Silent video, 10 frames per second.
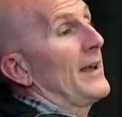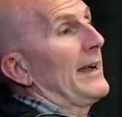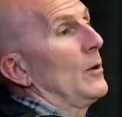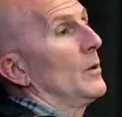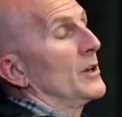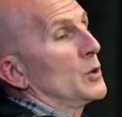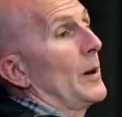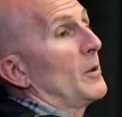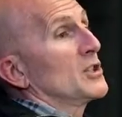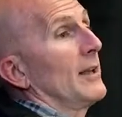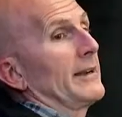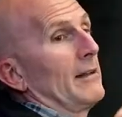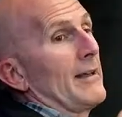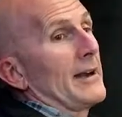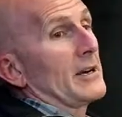was we were selling a
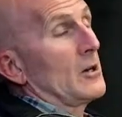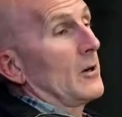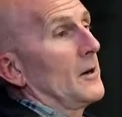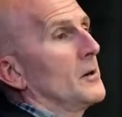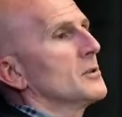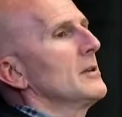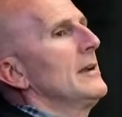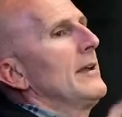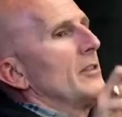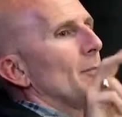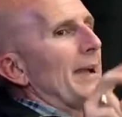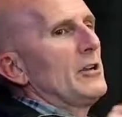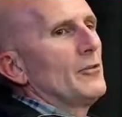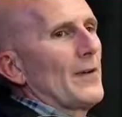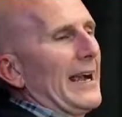lot of cars. The
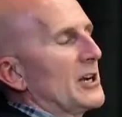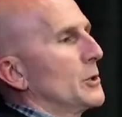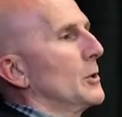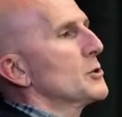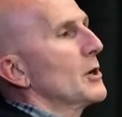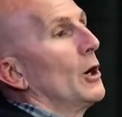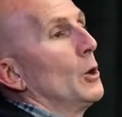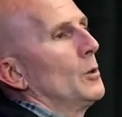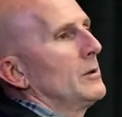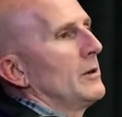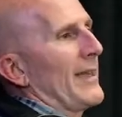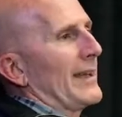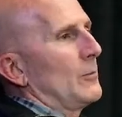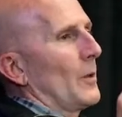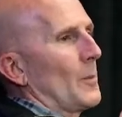manufacturers owned, they had
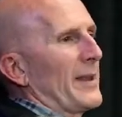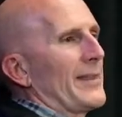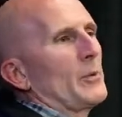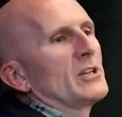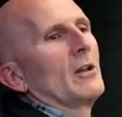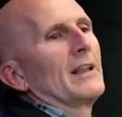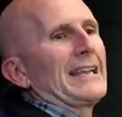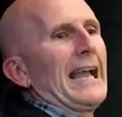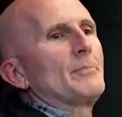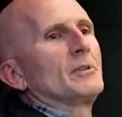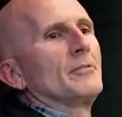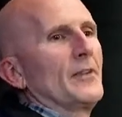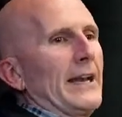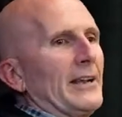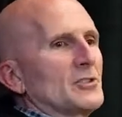what they would call a captive
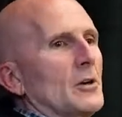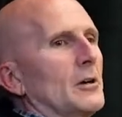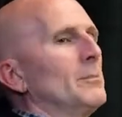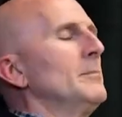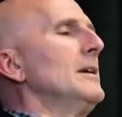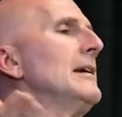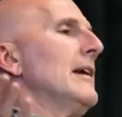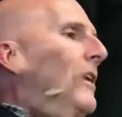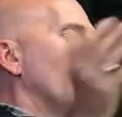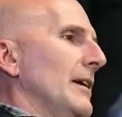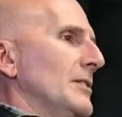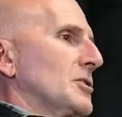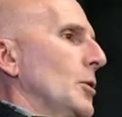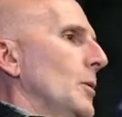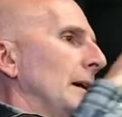finance arm.
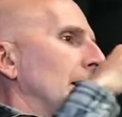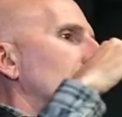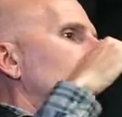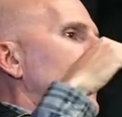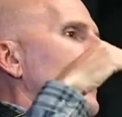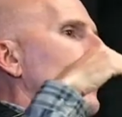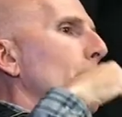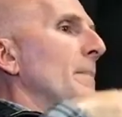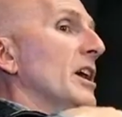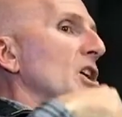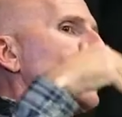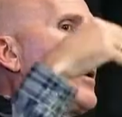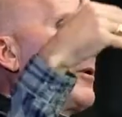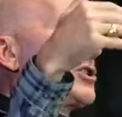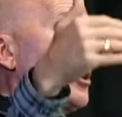So because we were
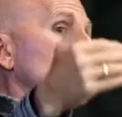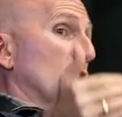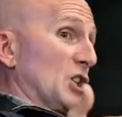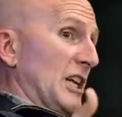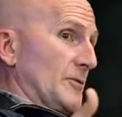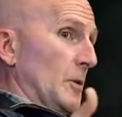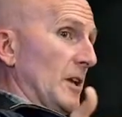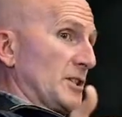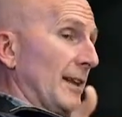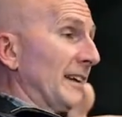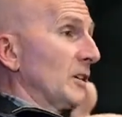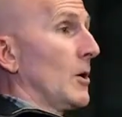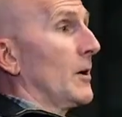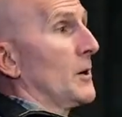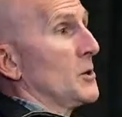so successful at selling
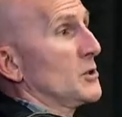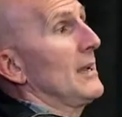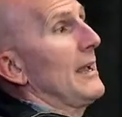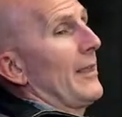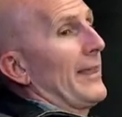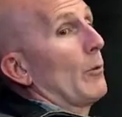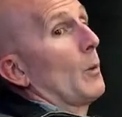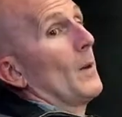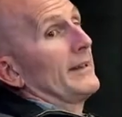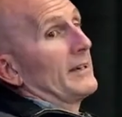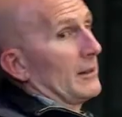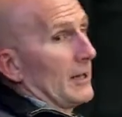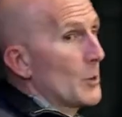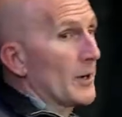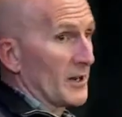cars, they were willing to
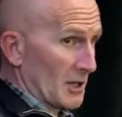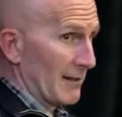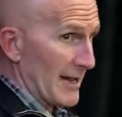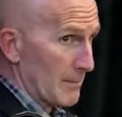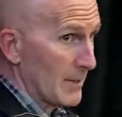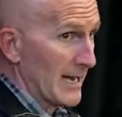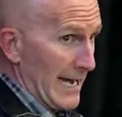loan us a lot of money.